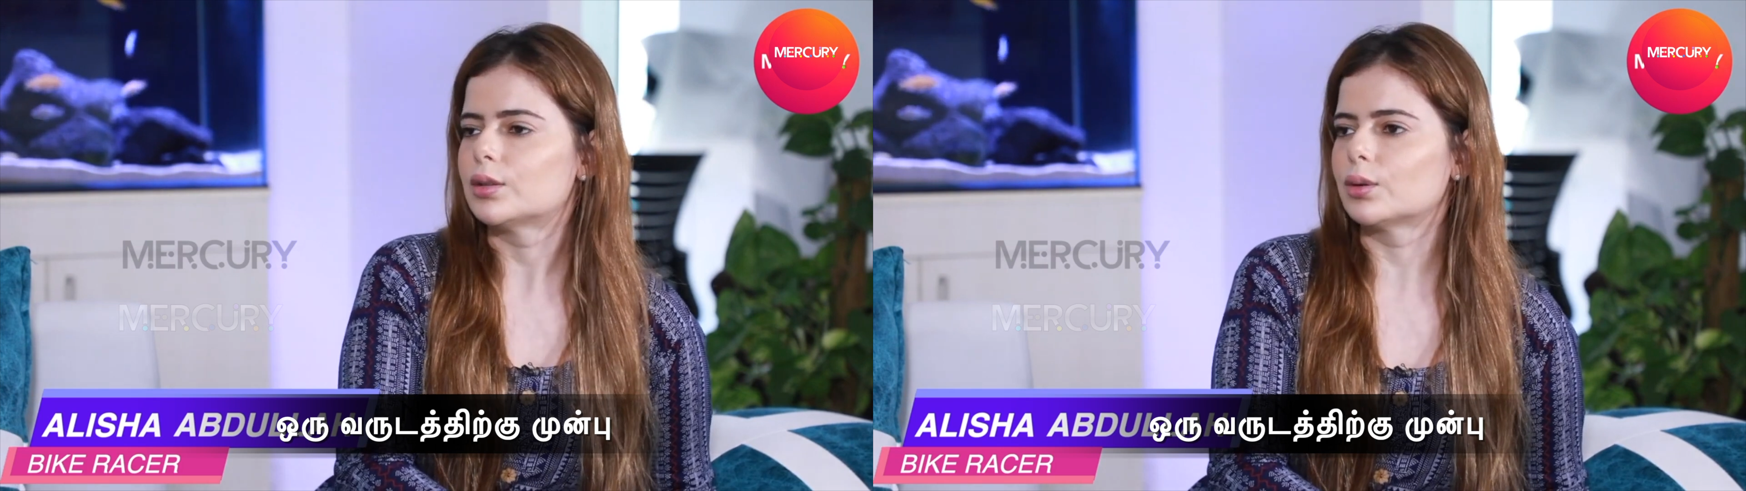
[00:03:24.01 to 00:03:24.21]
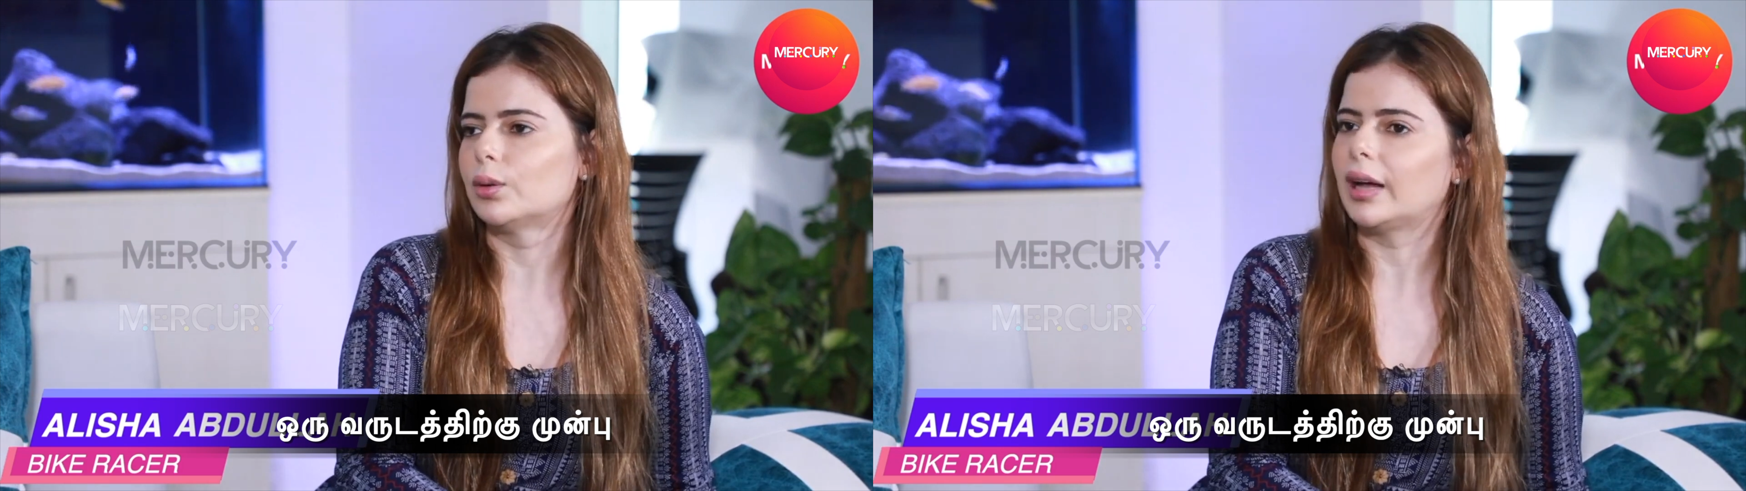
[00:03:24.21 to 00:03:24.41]

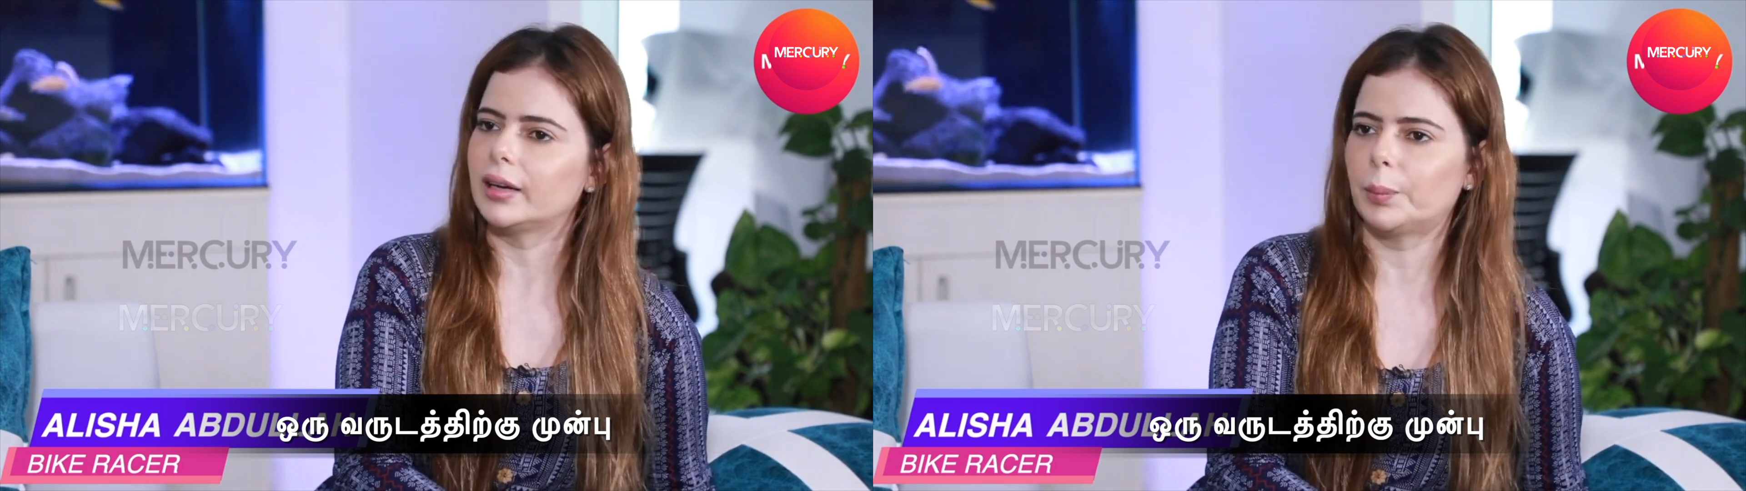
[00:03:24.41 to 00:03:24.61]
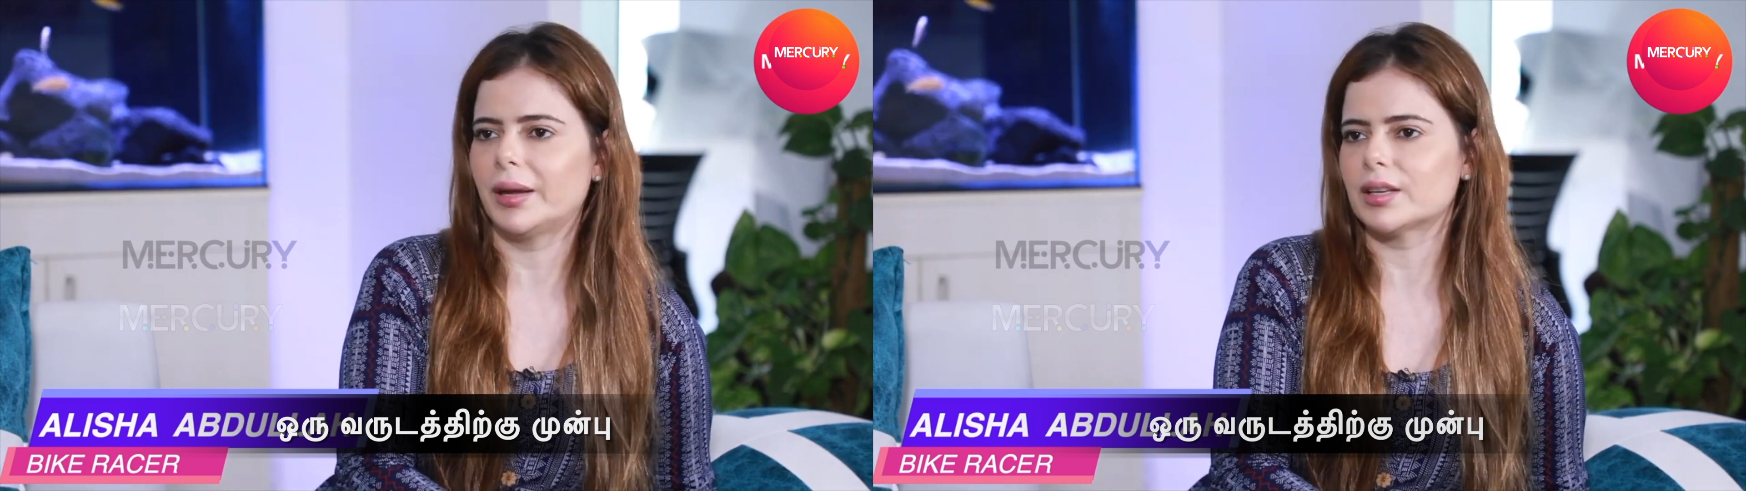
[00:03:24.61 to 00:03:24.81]
so
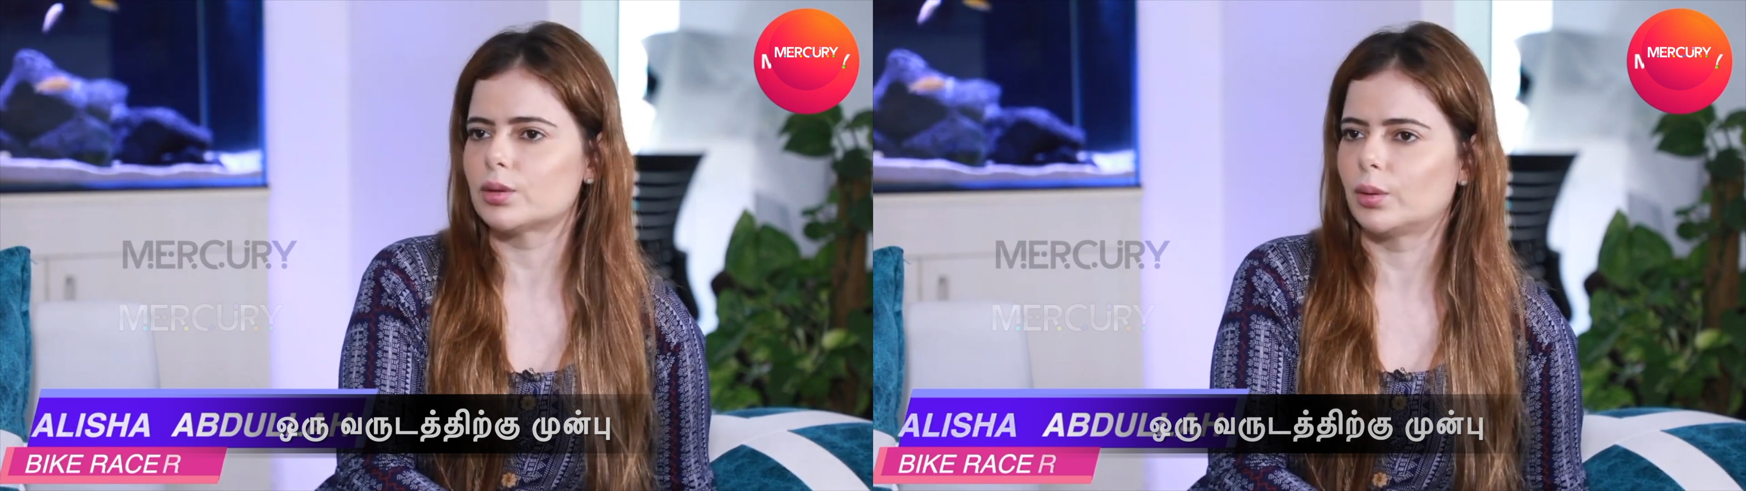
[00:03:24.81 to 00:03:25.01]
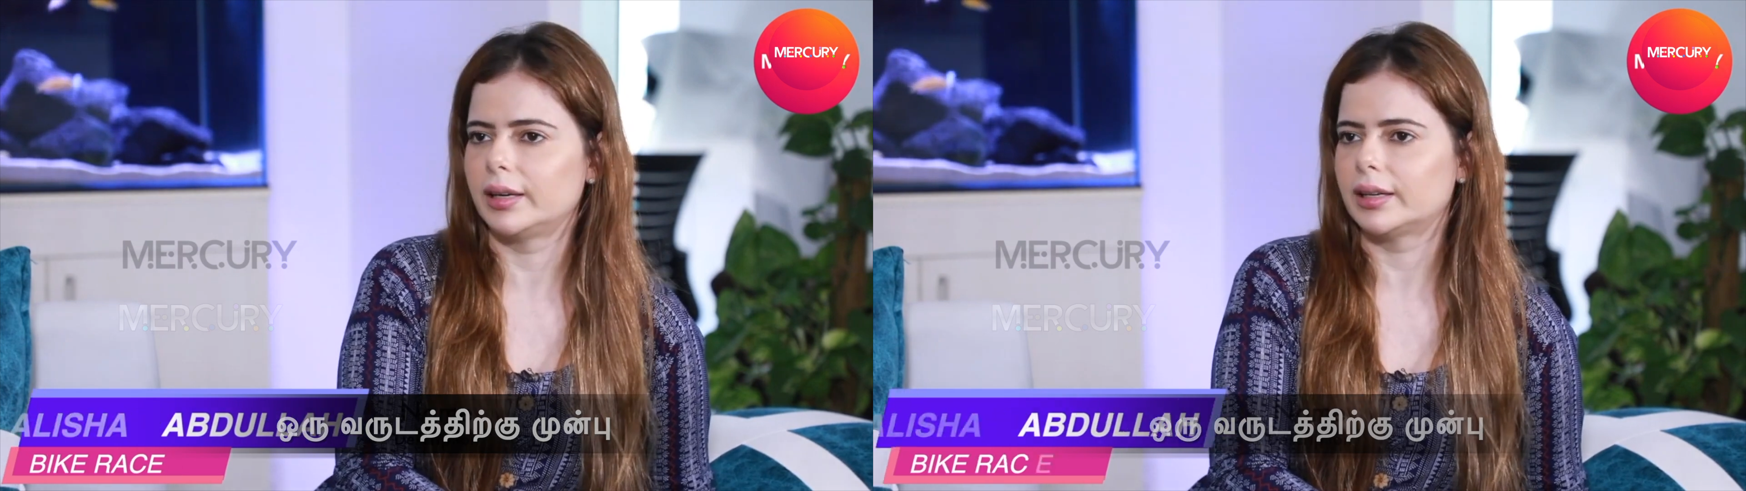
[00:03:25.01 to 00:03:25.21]
nariya
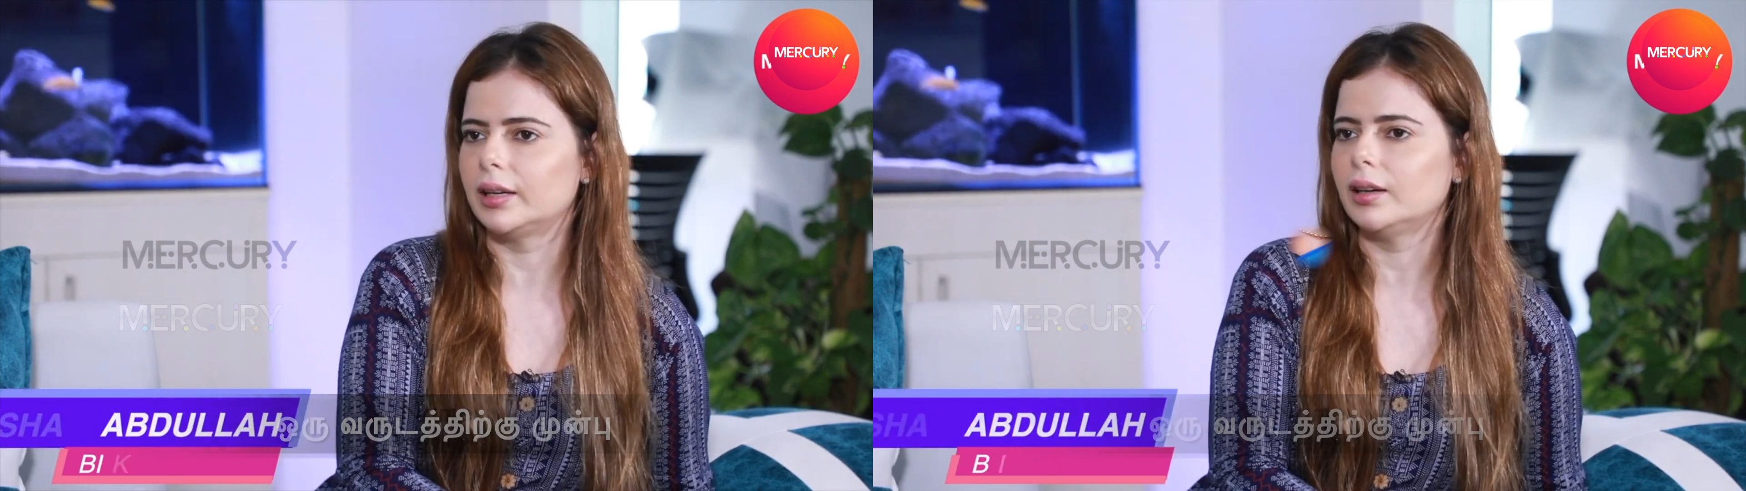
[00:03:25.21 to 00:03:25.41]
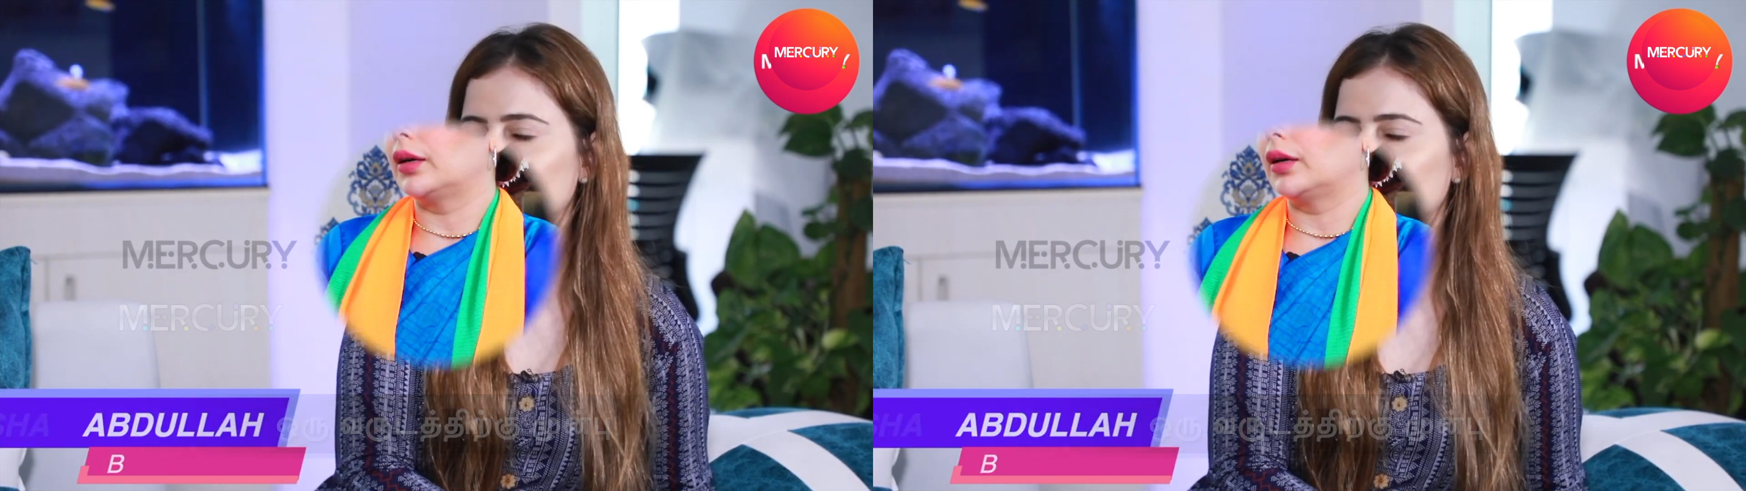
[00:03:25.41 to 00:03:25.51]
pesnu aniki